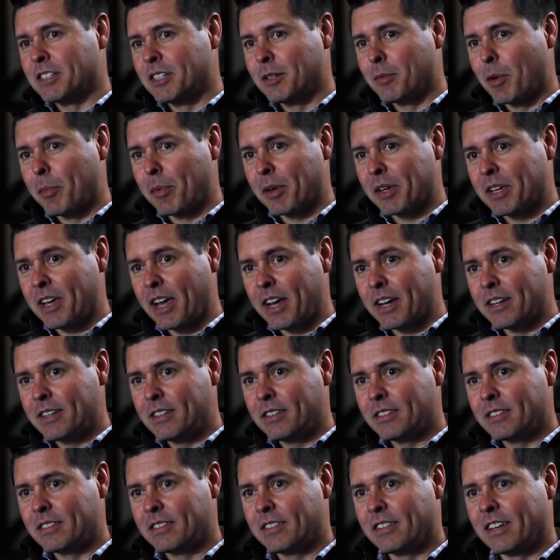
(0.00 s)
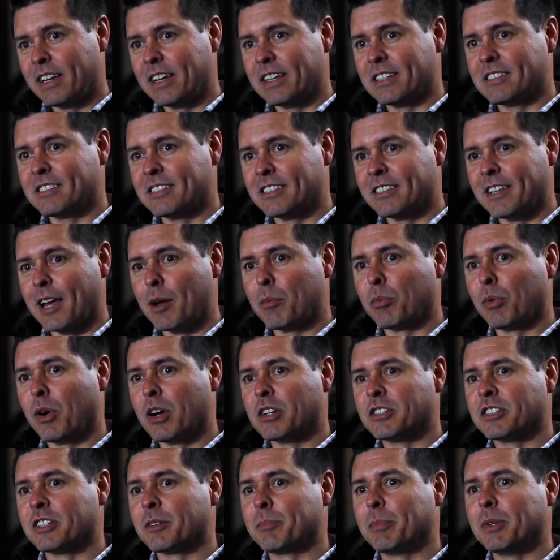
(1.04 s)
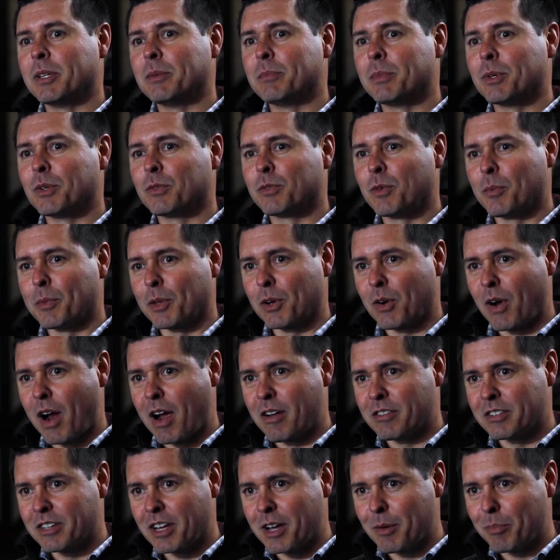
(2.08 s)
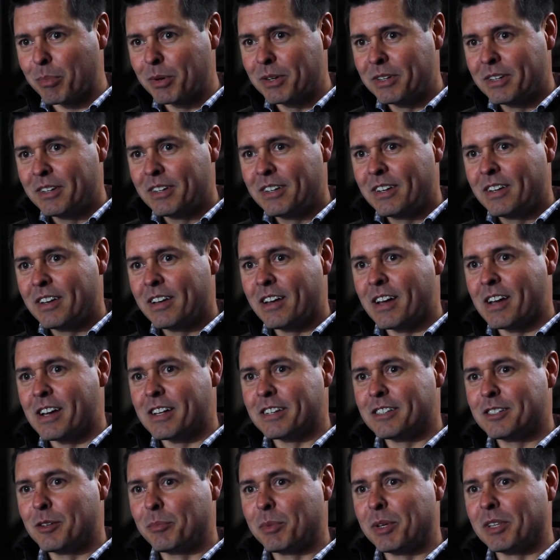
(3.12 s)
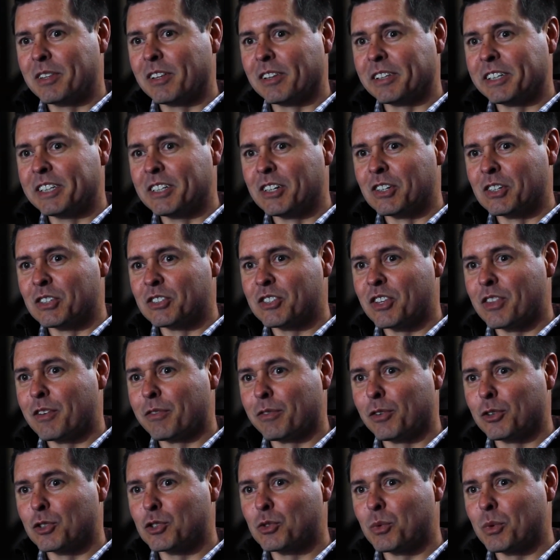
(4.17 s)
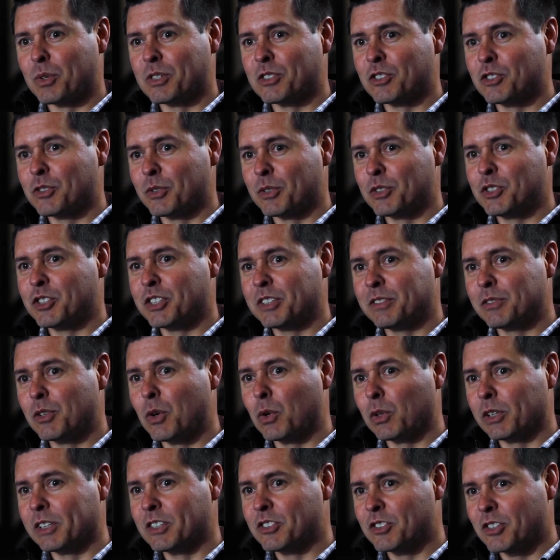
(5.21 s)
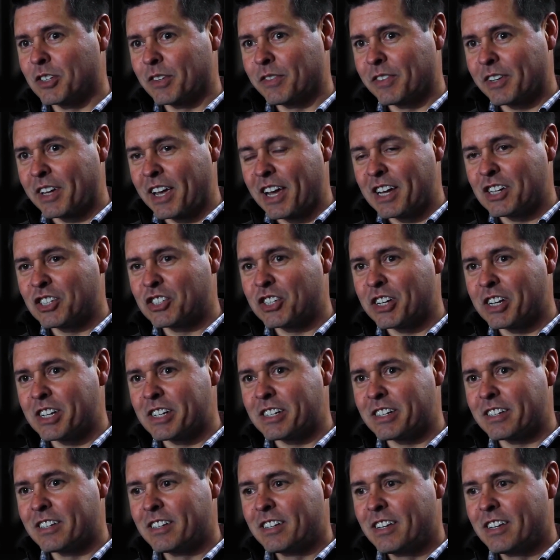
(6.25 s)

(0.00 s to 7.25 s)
team up at Cade and see that project being built from the ground up, to be the leaders and the first ones to achieve Gold LEED certification,